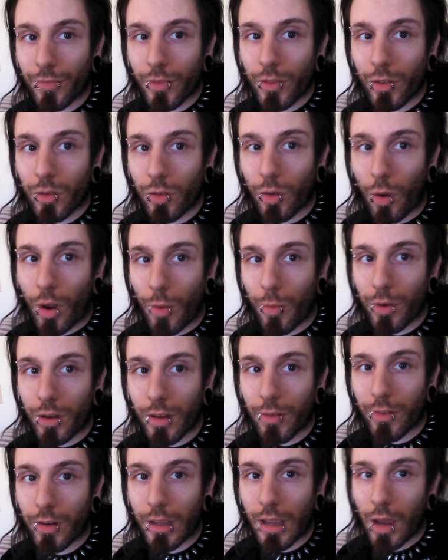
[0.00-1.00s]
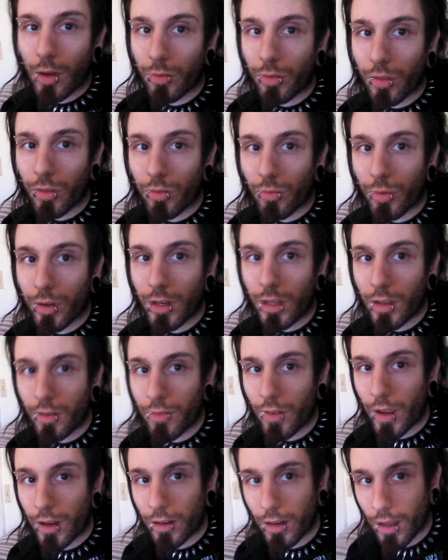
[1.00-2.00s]
So I wouldn't even count the 3D
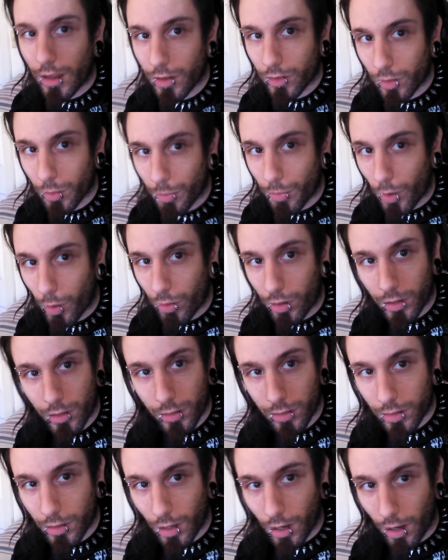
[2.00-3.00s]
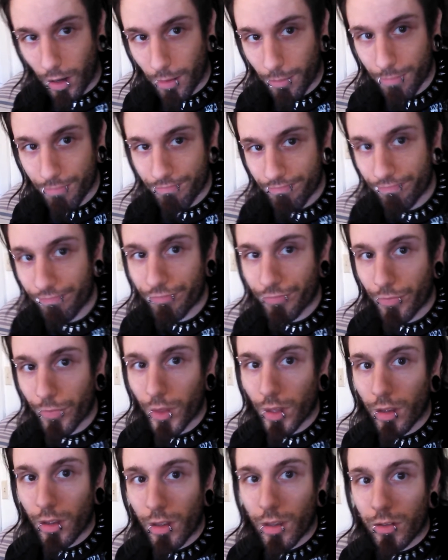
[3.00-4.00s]
effect as a bonus.
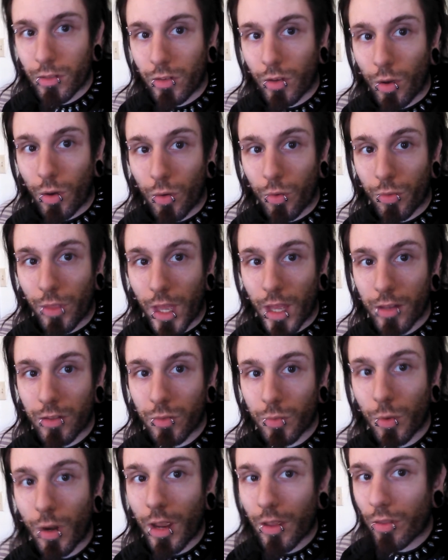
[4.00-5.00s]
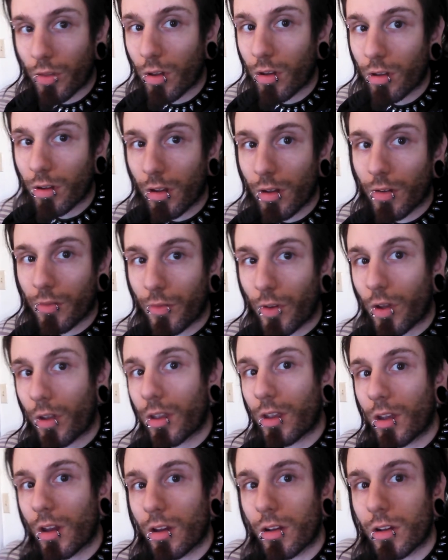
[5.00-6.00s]
So that's what I thought of
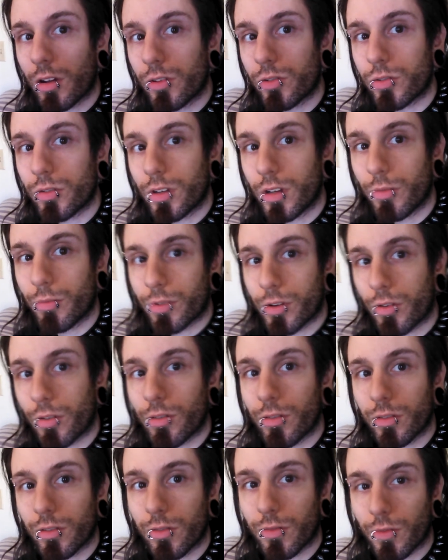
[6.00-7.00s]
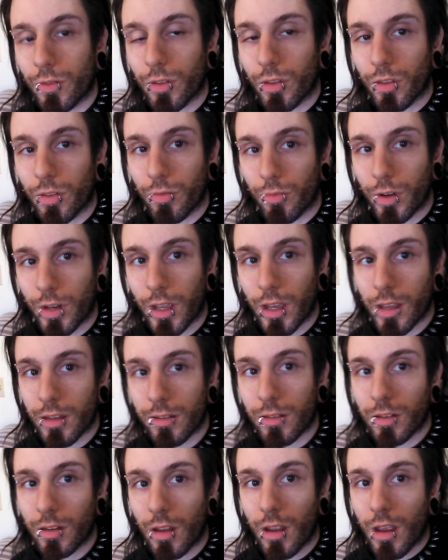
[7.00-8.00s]
Donkey Kong Country Returns for the
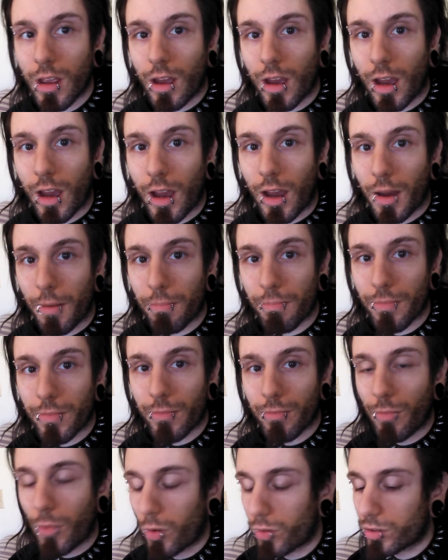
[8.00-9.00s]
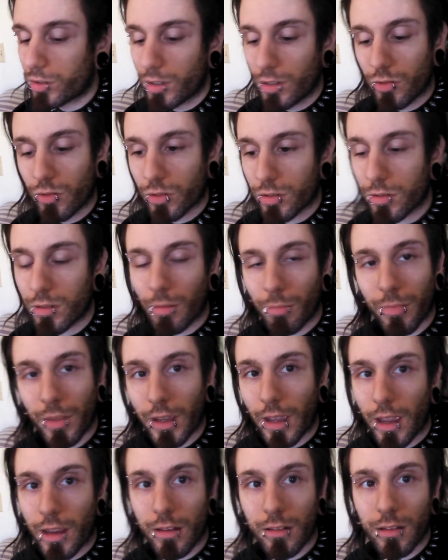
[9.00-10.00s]
3DS. Mostly just
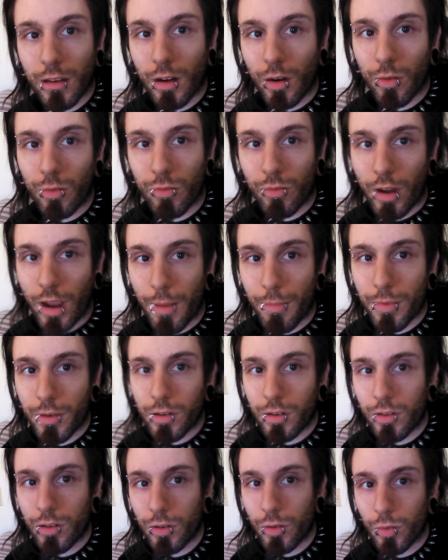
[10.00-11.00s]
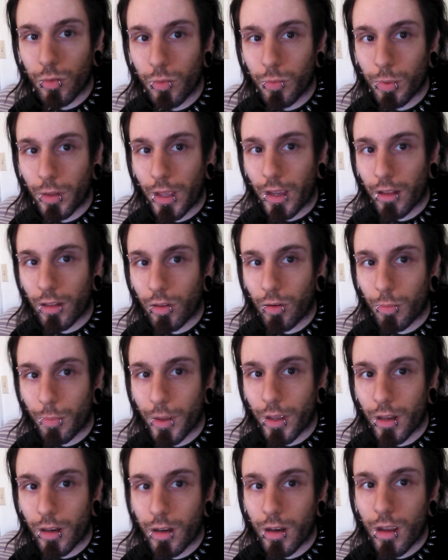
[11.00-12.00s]
something I grabbed to play a little
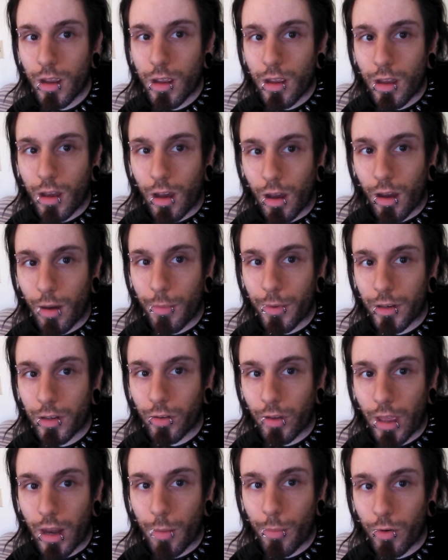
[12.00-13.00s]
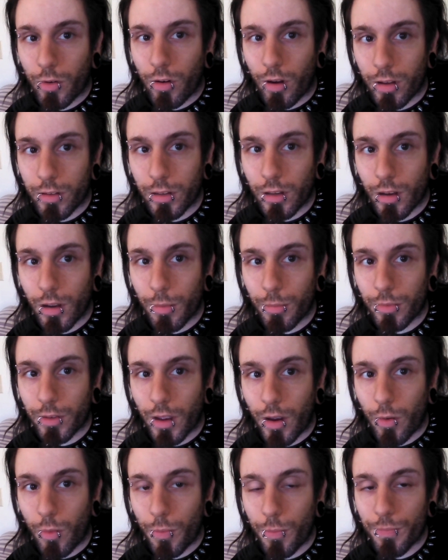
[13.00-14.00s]
bit until Animal Crossing comes
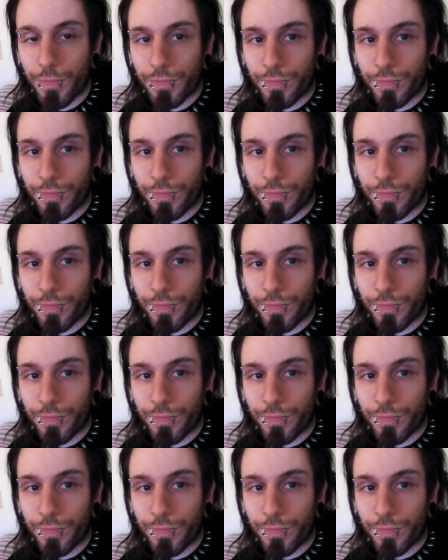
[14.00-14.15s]
out.